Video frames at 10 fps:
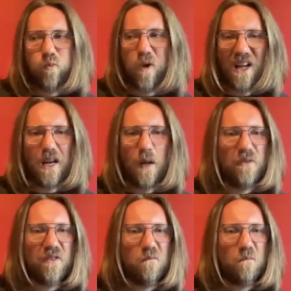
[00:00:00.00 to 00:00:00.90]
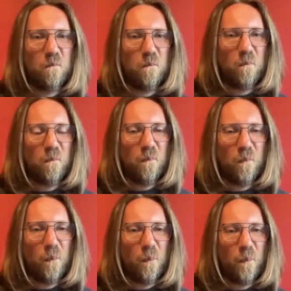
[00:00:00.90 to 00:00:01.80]
what glimpse?
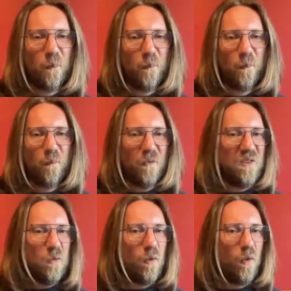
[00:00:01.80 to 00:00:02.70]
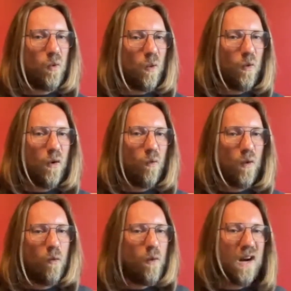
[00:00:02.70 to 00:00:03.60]
See
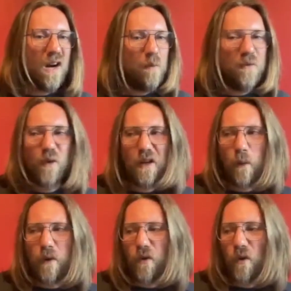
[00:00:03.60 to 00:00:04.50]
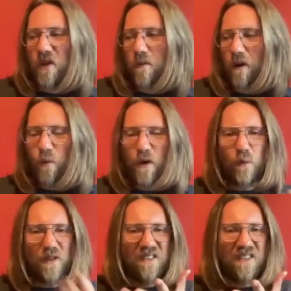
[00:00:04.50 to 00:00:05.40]
what glimpse? What are we talking about?
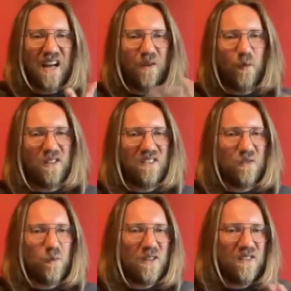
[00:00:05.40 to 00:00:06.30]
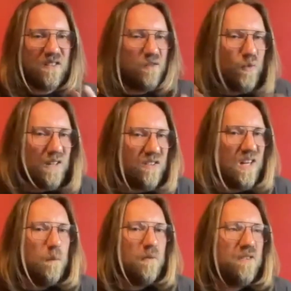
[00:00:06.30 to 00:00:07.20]
What's that? What's the
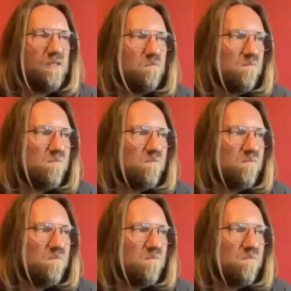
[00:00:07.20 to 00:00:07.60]
glimpse?